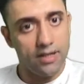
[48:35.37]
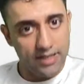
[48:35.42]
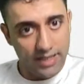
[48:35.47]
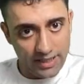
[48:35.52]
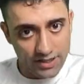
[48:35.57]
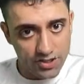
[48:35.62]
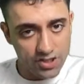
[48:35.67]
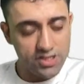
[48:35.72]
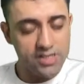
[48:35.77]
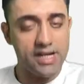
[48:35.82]

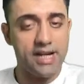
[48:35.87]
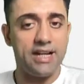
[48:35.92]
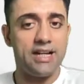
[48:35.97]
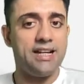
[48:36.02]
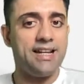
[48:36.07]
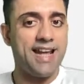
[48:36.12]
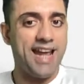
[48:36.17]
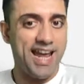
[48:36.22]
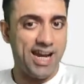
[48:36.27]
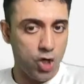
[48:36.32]

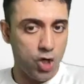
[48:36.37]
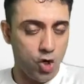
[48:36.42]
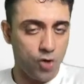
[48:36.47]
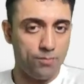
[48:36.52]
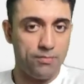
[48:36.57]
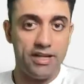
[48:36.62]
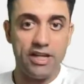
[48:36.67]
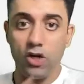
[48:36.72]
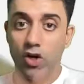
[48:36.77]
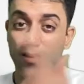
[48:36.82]
congenital
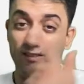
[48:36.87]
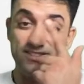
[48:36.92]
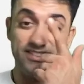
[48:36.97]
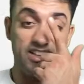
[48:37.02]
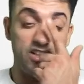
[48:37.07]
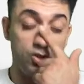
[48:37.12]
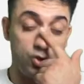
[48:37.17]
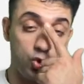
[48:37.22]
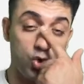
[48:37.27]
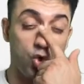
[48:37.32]
anomaly of
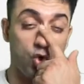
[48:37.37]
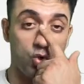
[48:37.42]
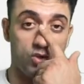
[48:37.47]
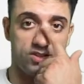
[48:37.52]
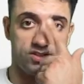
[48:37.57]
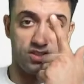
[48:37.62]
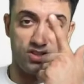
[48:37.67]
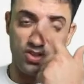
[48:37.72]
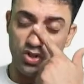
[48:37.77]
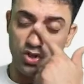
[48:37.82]
the
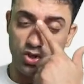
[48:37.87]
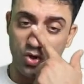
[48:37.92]
nose,